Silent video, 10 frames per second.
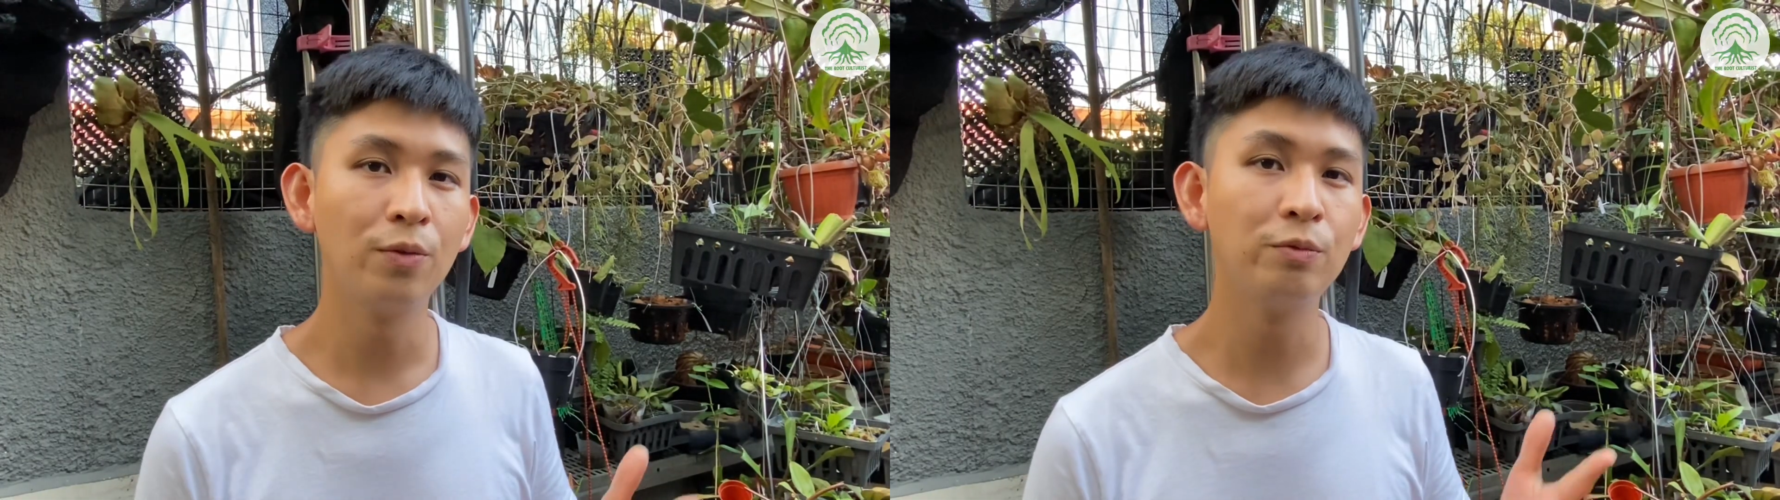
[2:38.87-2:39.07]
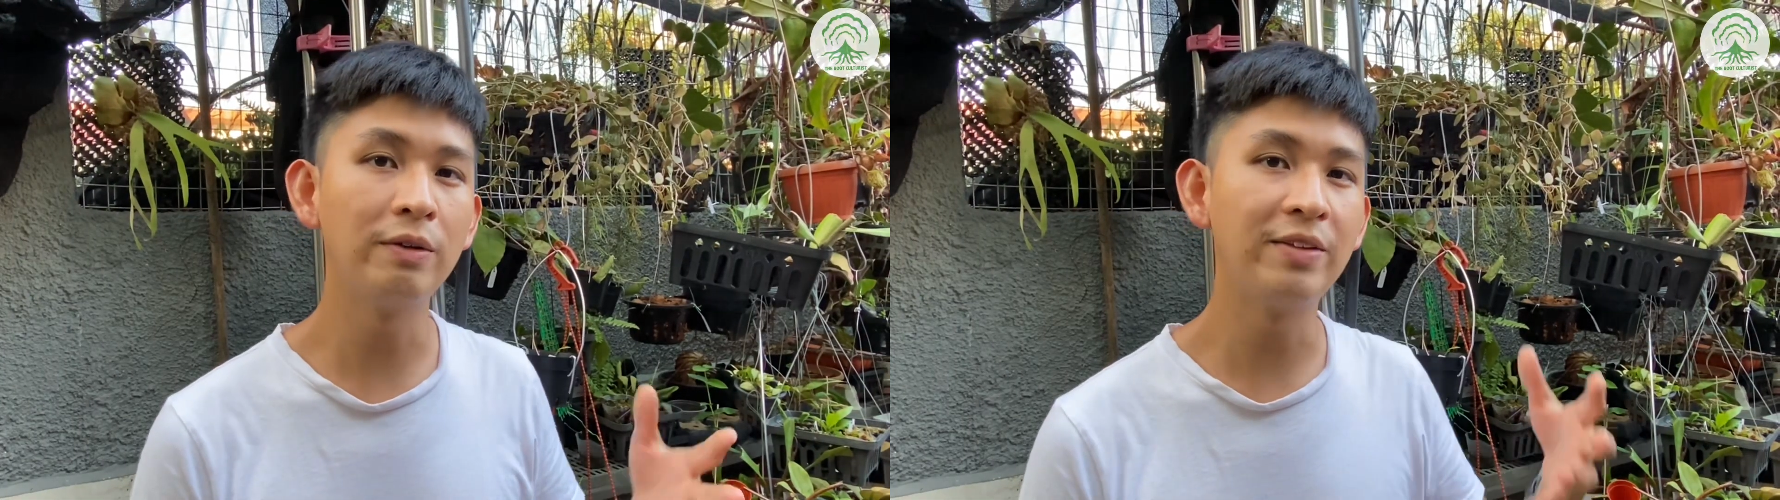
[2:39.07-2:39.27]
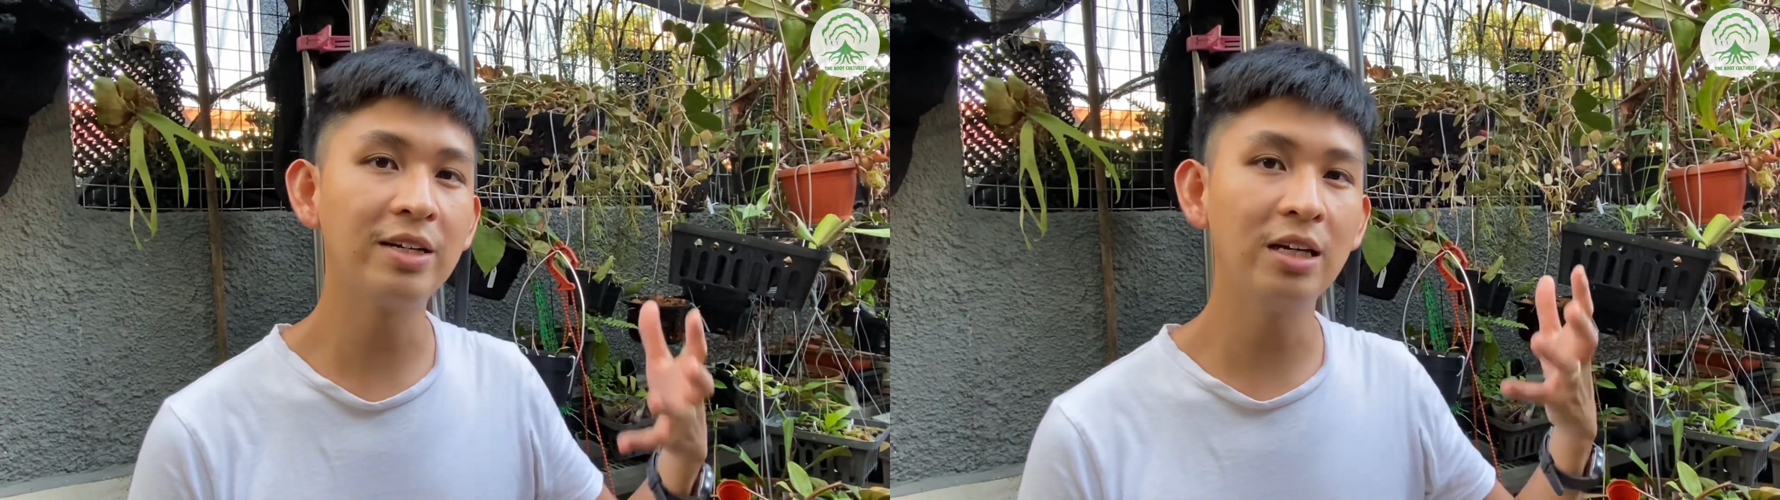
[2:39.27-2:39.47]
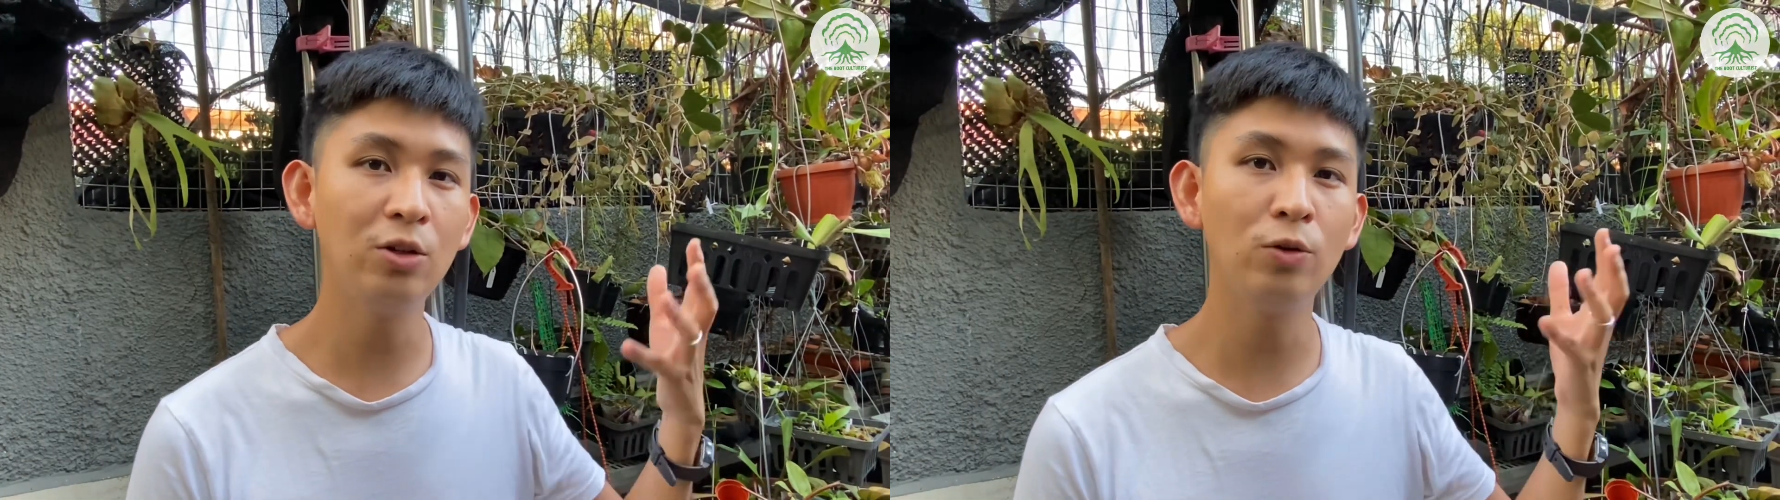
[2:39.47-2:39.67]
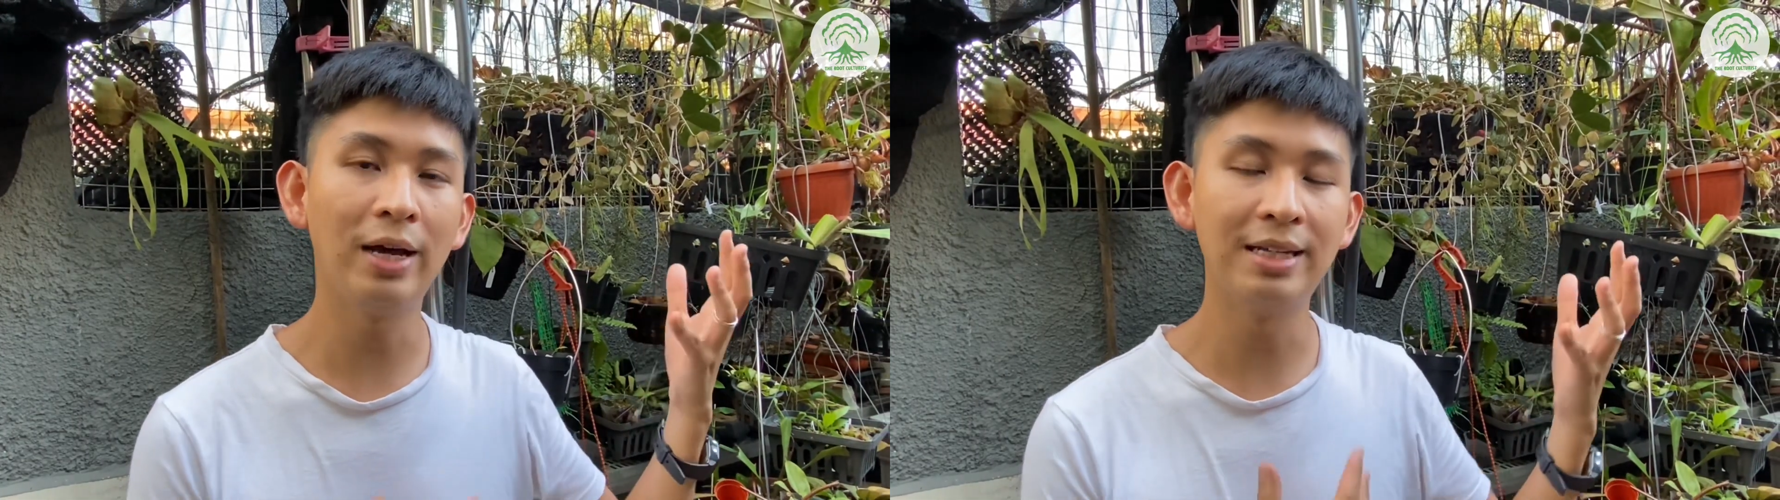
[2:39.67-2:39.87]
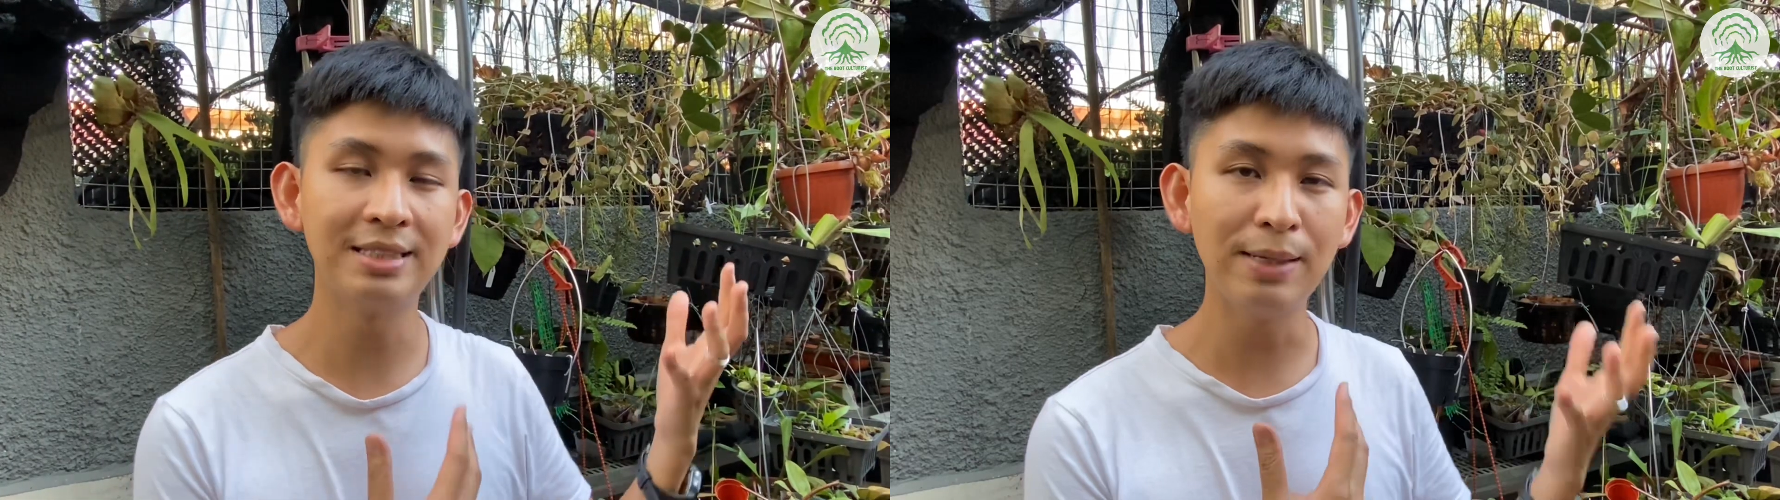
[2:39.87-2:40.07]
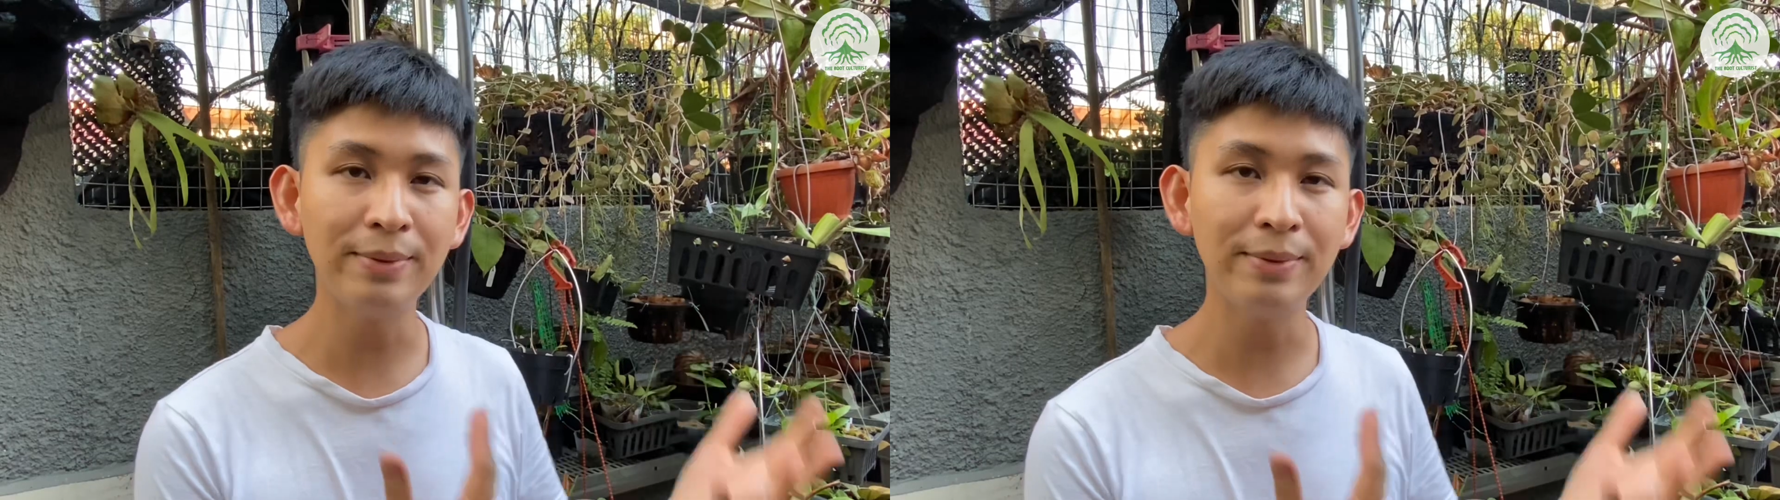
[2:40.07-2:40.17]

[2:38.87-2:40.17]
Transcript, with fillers: we have taken a look at some